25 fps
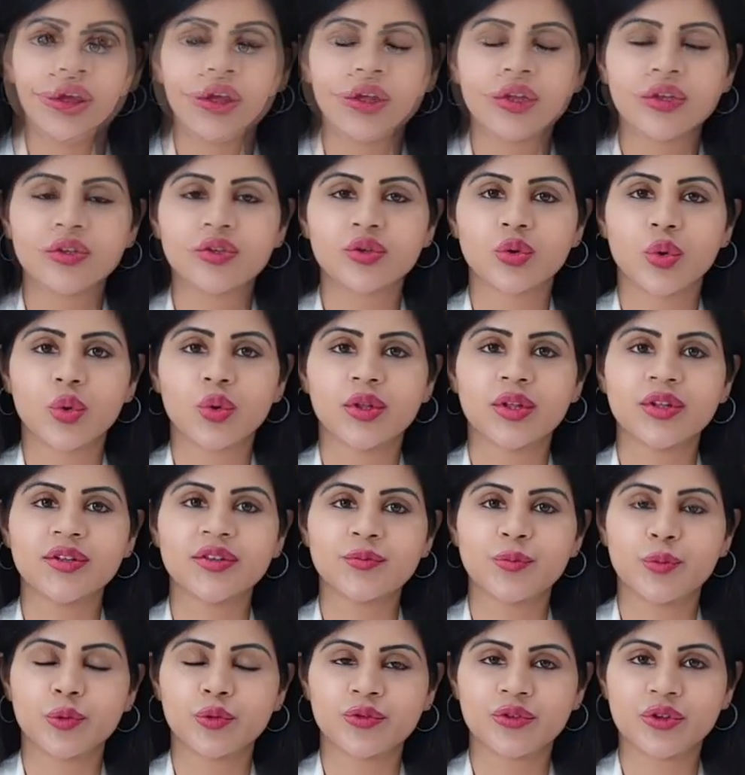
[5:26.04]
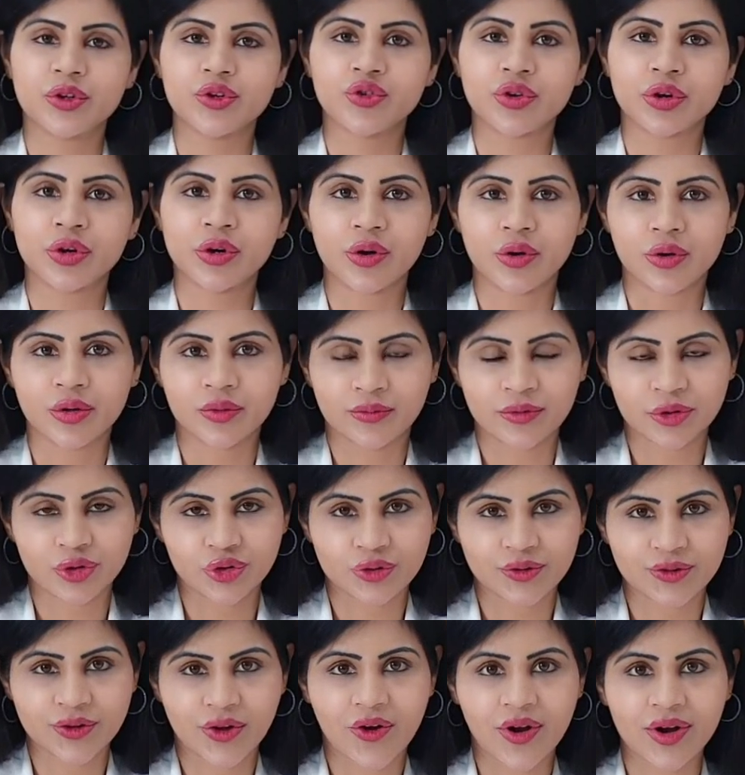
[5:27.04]
So this procedure, which
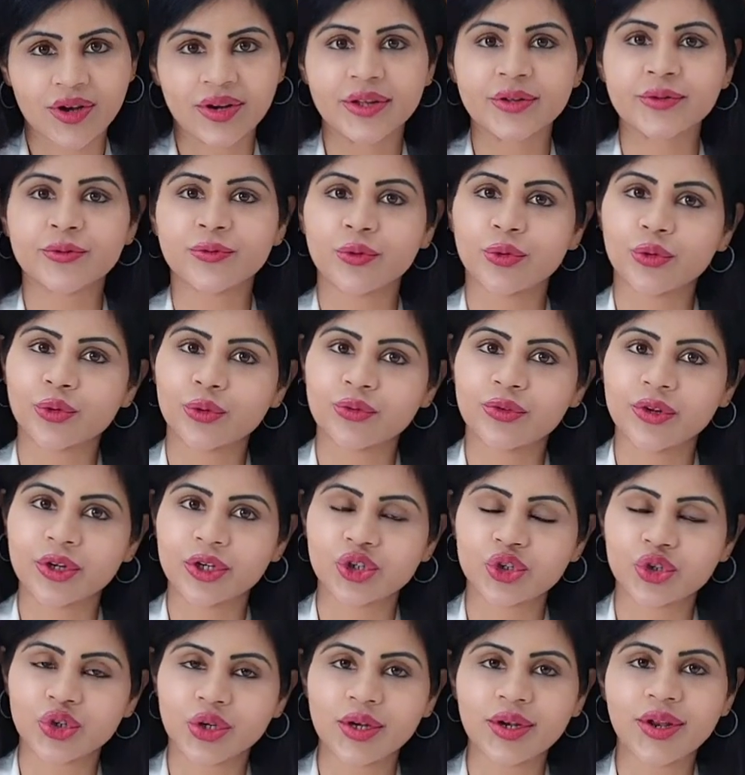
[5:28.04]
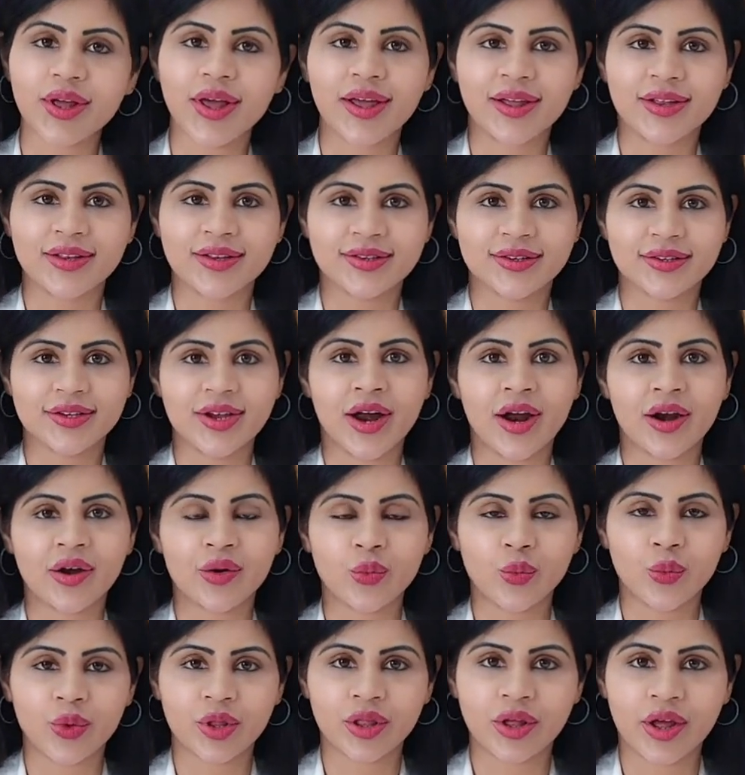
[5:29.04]
is called as photofacial, is done
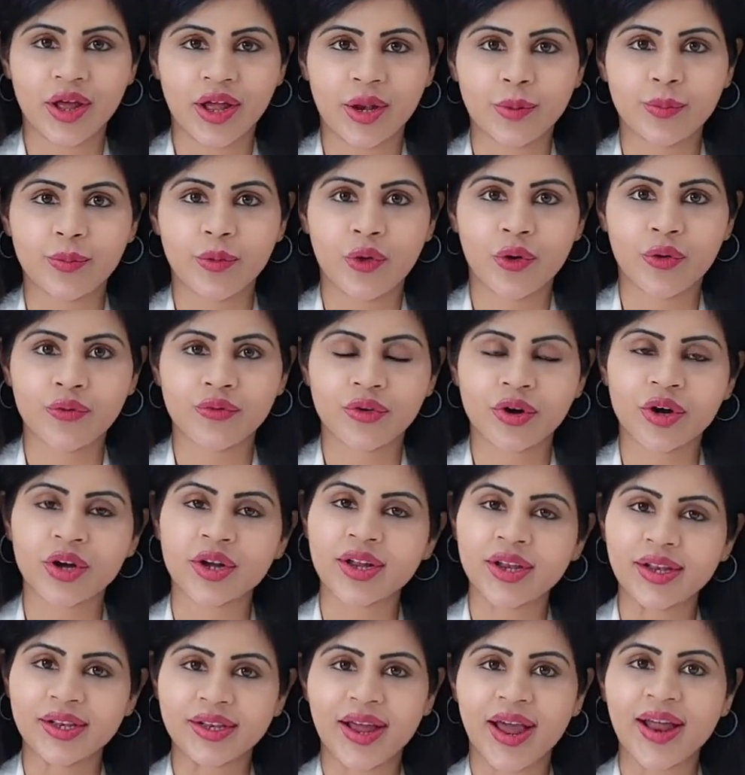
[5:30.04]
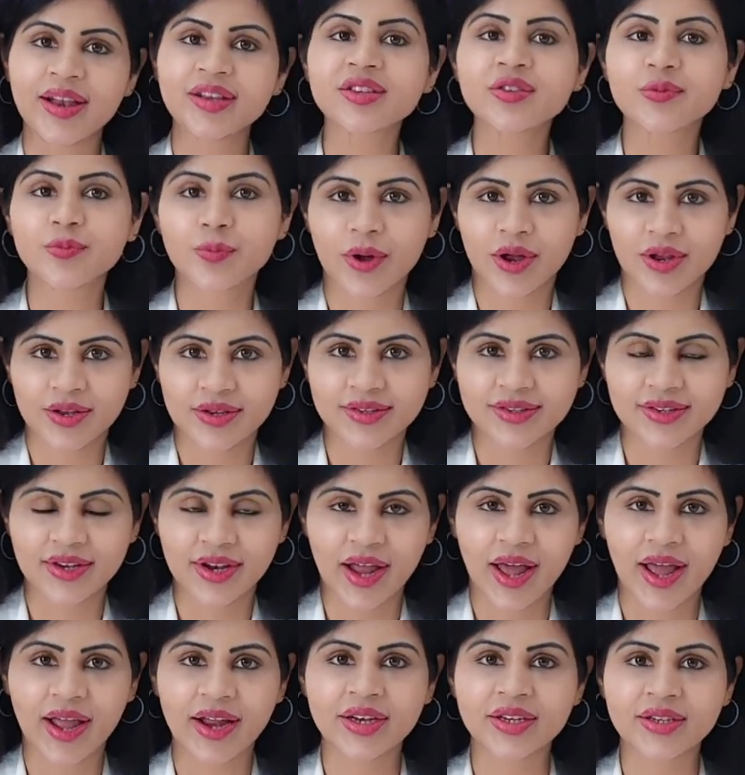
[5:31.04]
with the help of an intense pulse
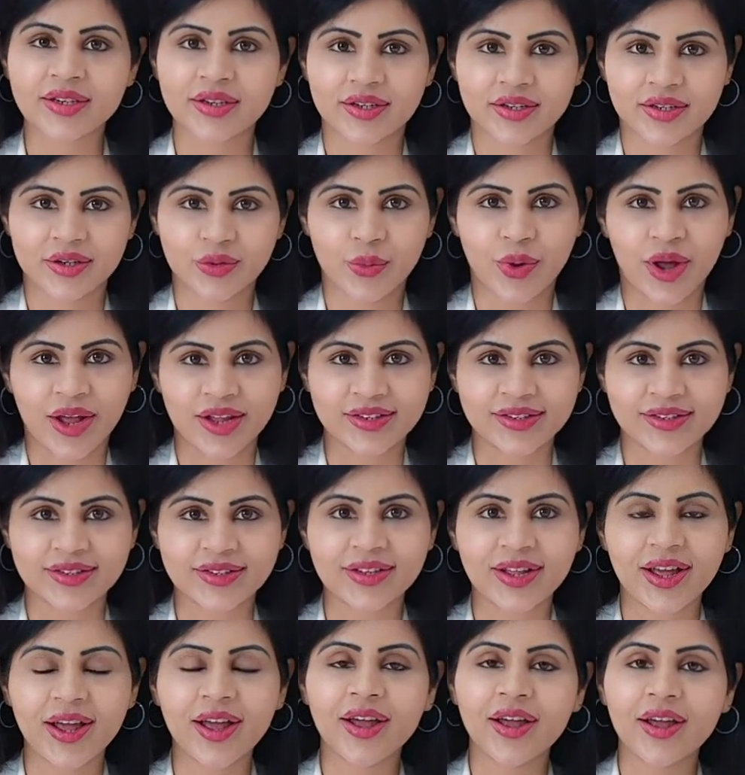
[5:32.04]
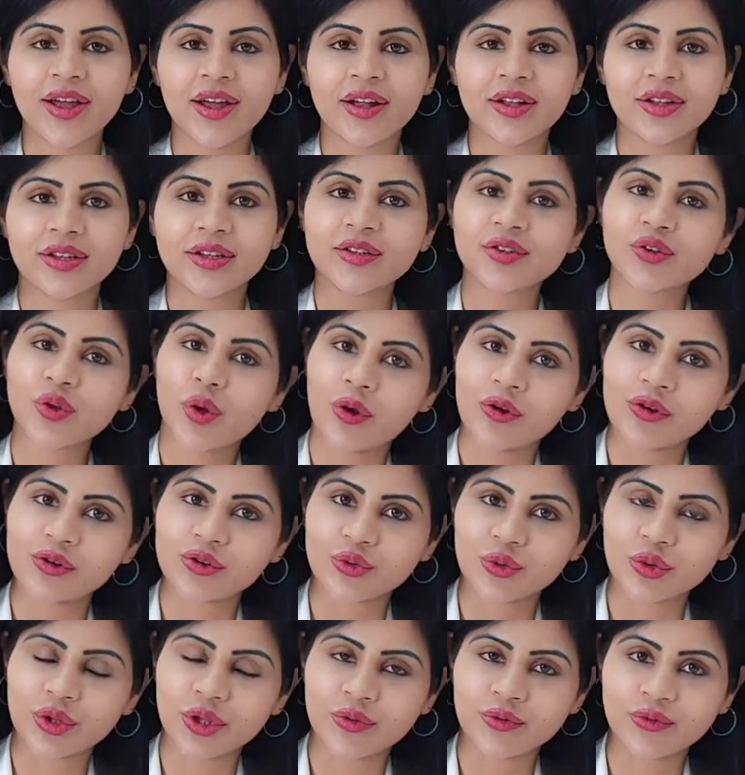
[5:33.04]
light device. This
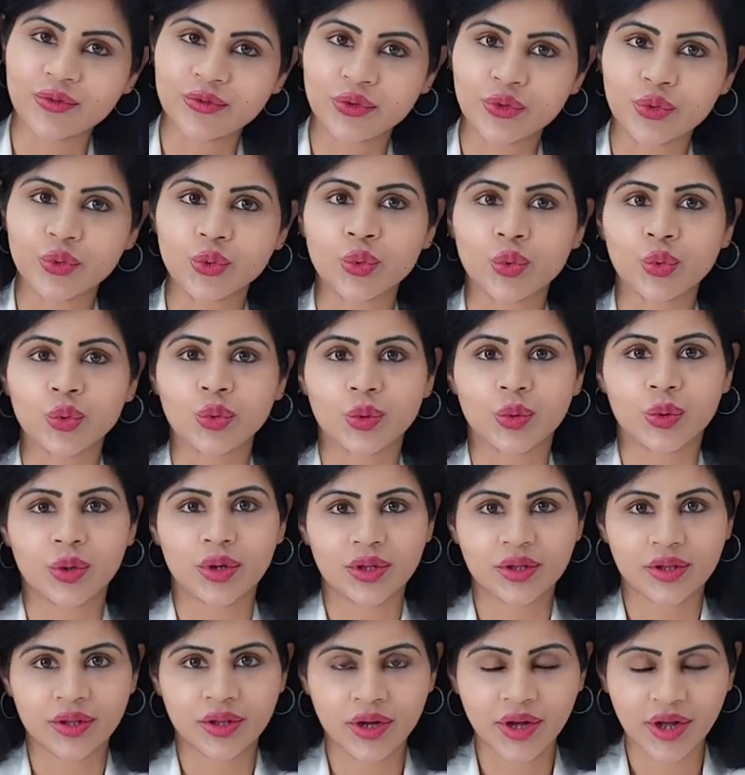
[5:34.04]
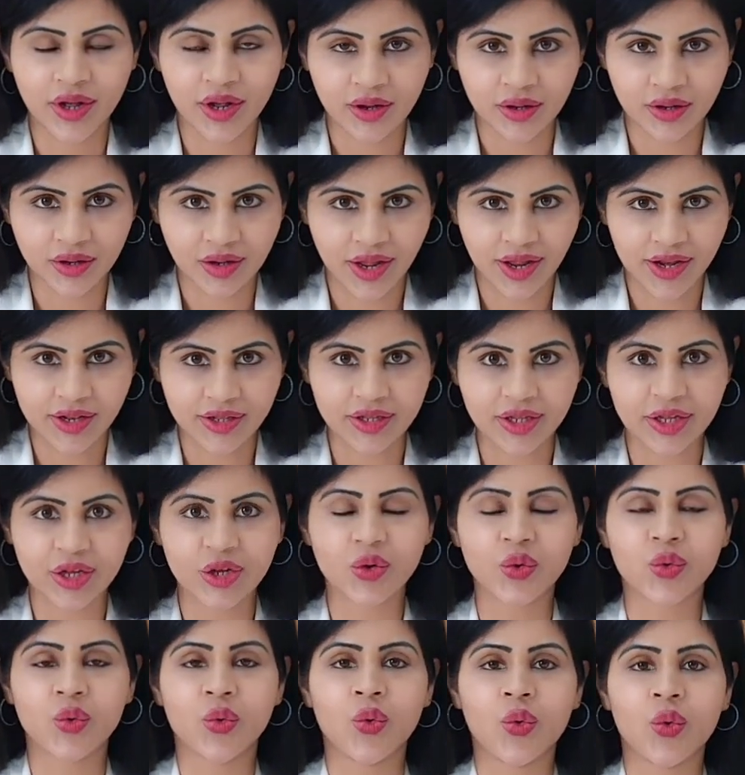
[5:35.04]
also gives you the healthy
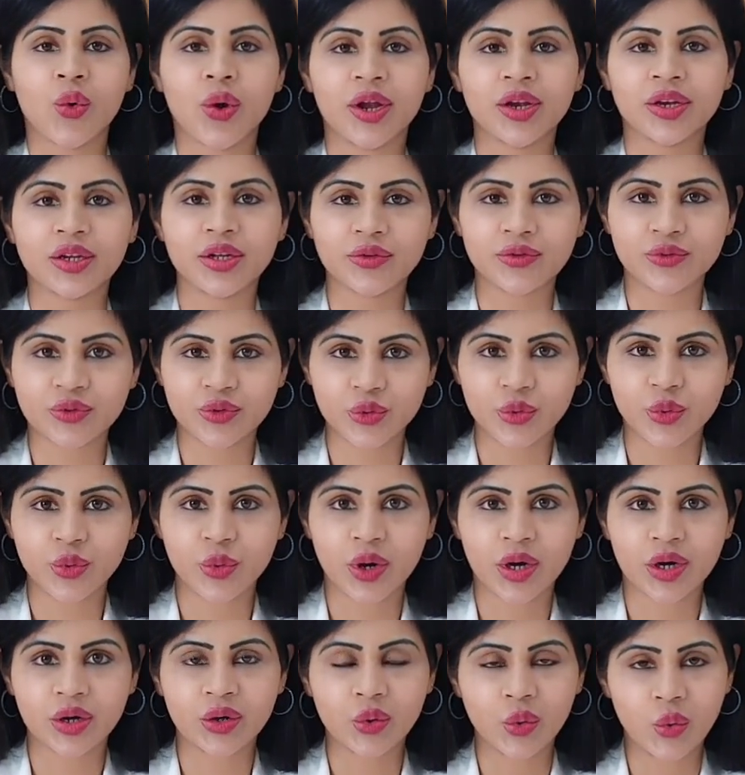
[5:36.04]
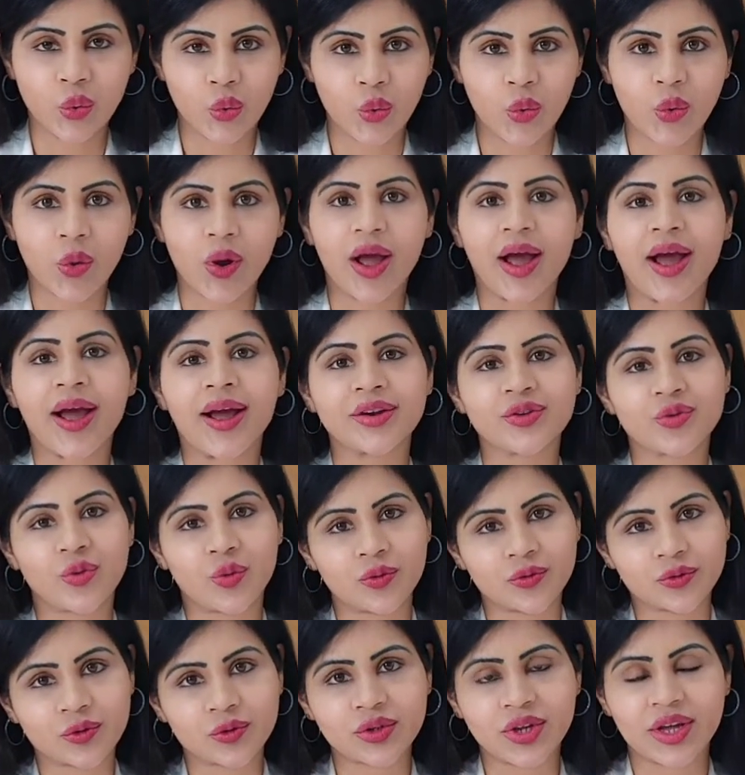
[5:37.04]
glow, it gives you a glow and
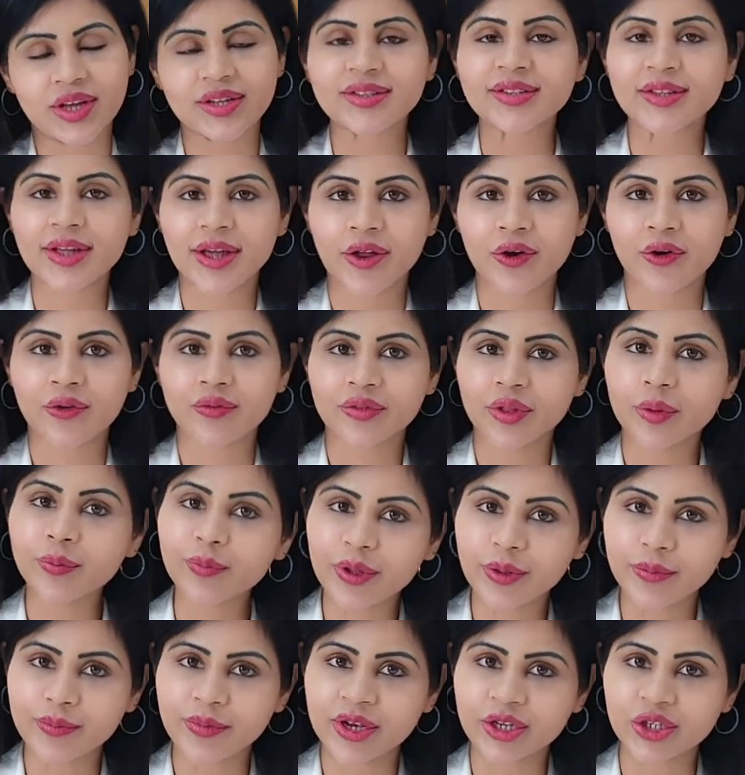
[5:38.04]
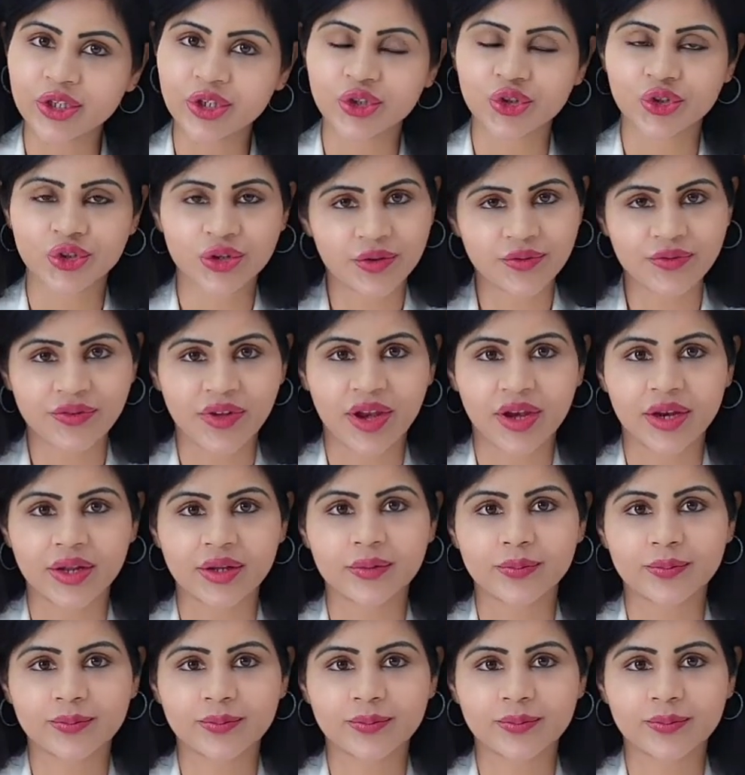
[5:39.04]
also takes care of the pigmentation if any.